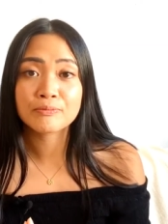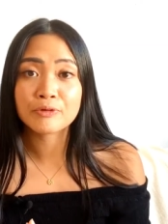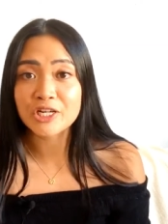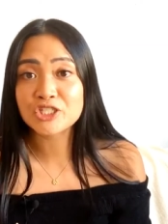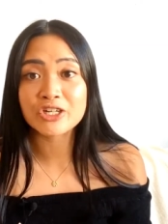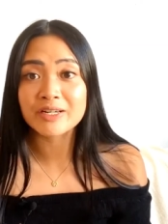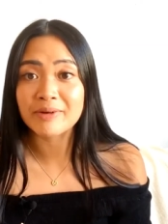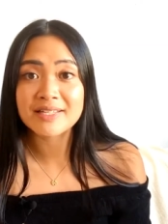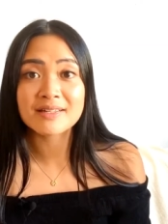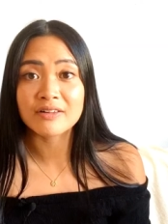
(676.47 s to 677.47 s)
pressuring
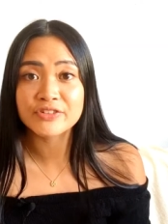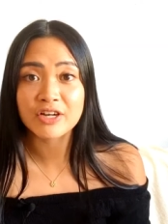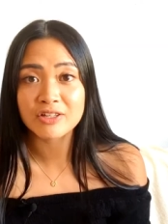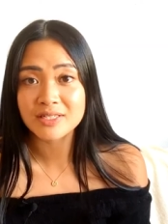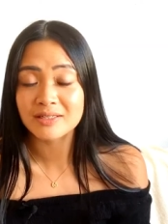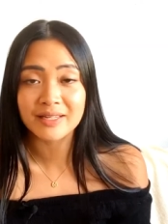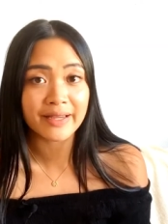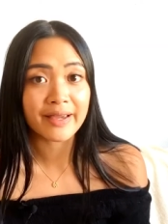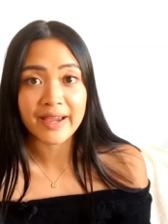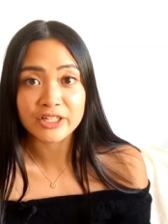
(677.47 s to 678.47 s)
myself to constantly
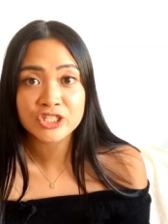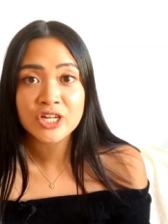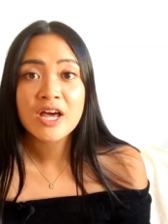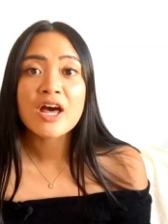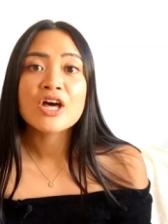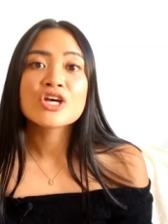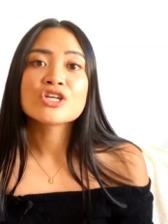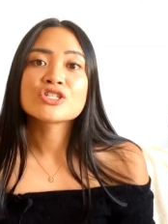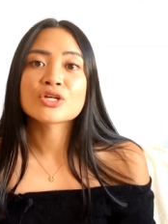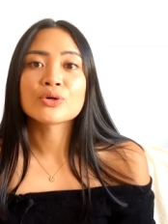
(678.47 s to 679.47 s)
engage.
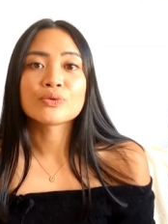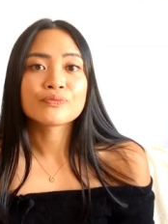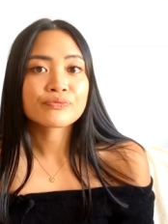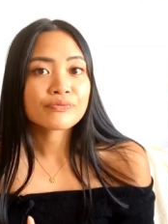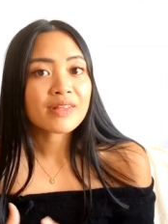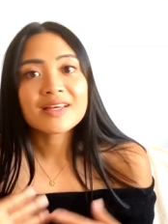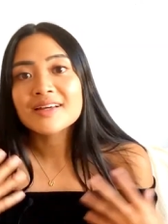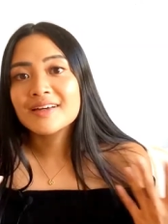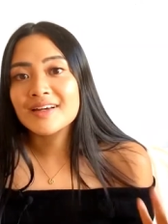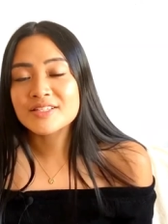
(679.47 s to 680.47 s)
So
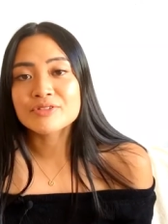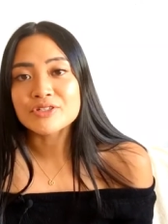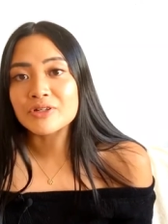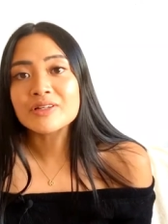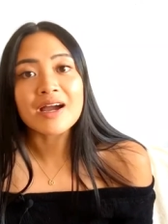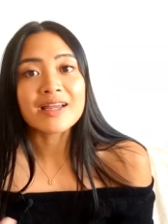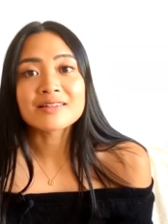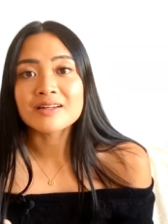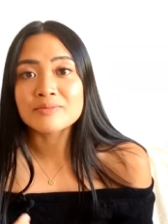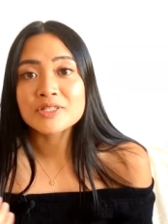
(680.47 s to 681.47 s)
as a result, I
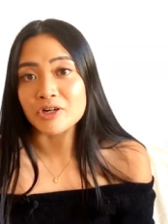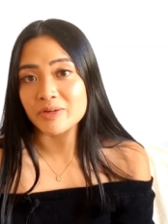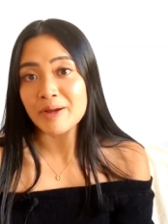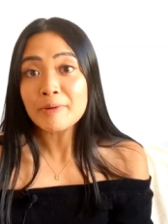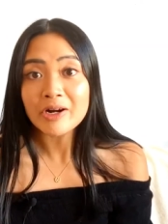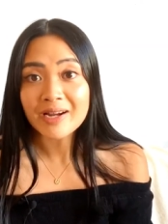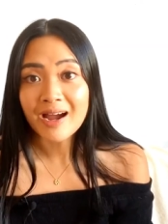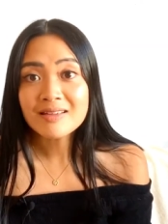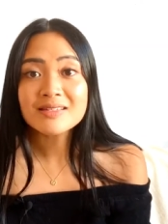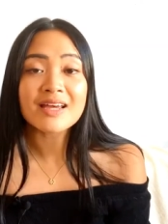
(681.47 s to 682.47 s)
ended up starting my
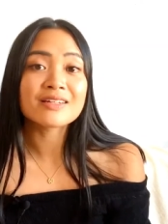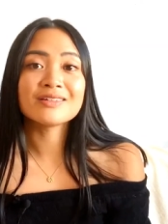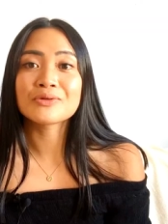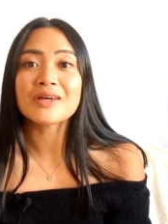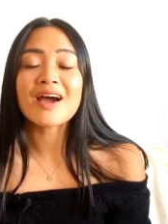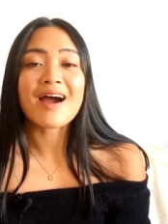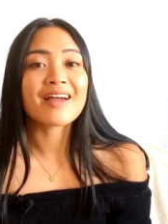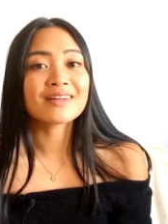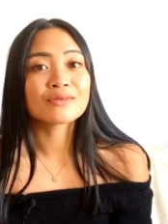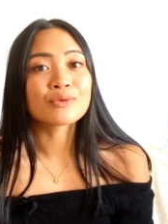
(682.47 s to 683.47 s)
podcast. And note that
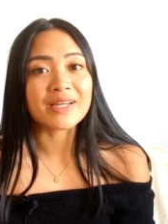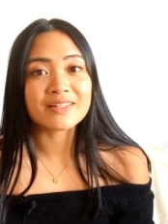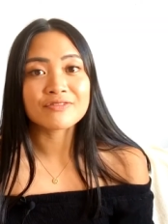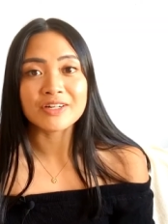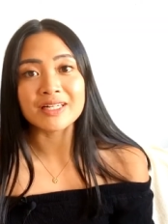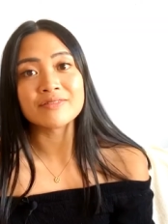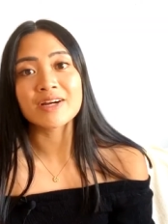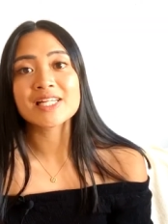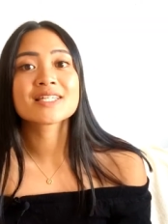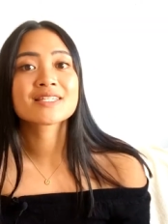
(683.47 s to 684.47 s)
I didn't wait for an
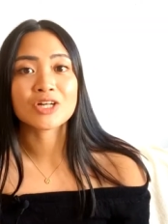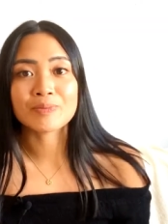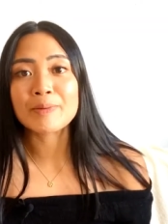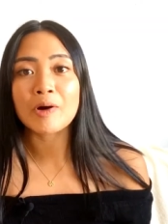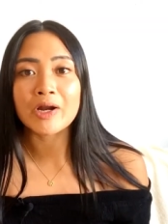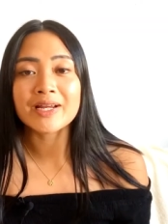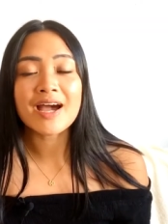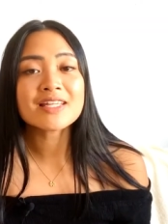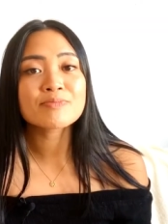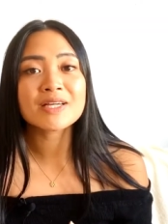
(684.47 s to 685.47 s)
invite to start my
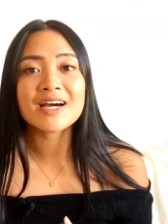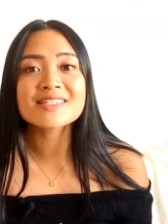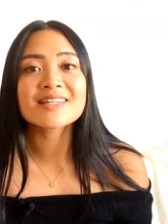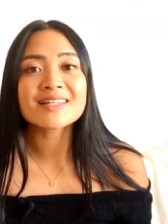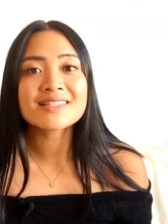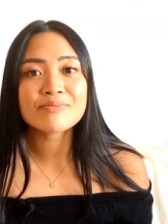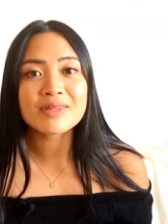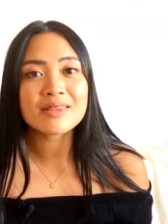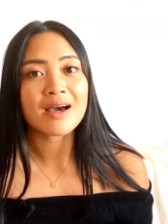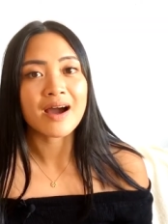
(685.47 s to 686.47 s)
podcast because that's
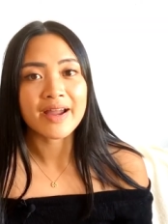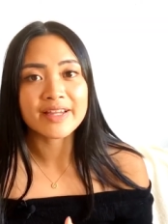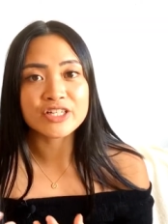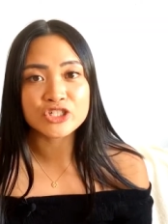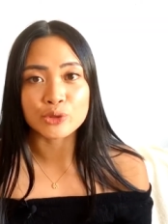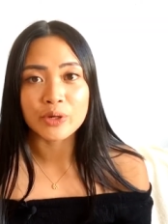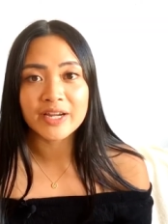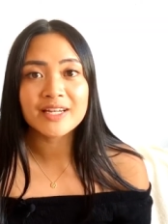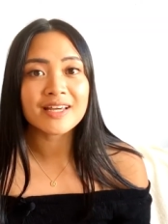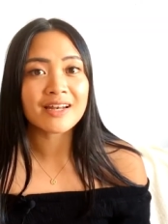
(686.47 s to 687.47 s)
something that I
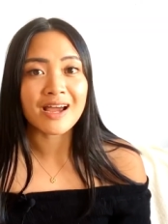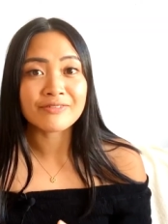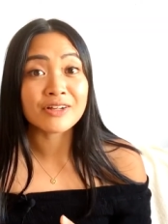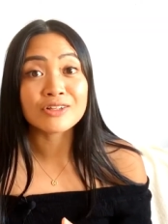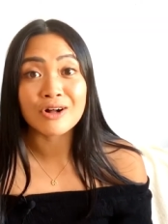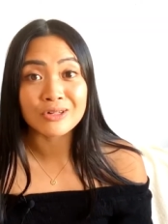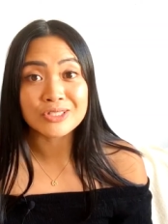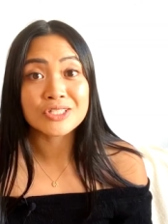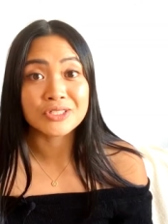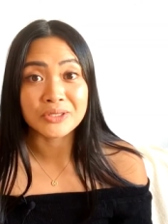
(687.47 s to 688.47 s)
enjoyed and I felt
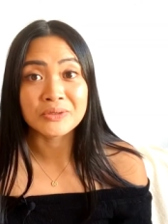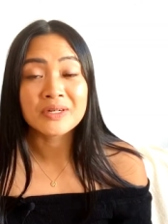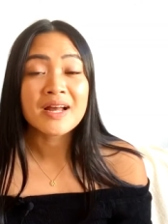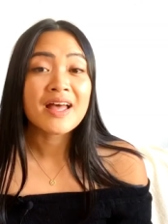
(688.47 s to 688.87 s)
called to do.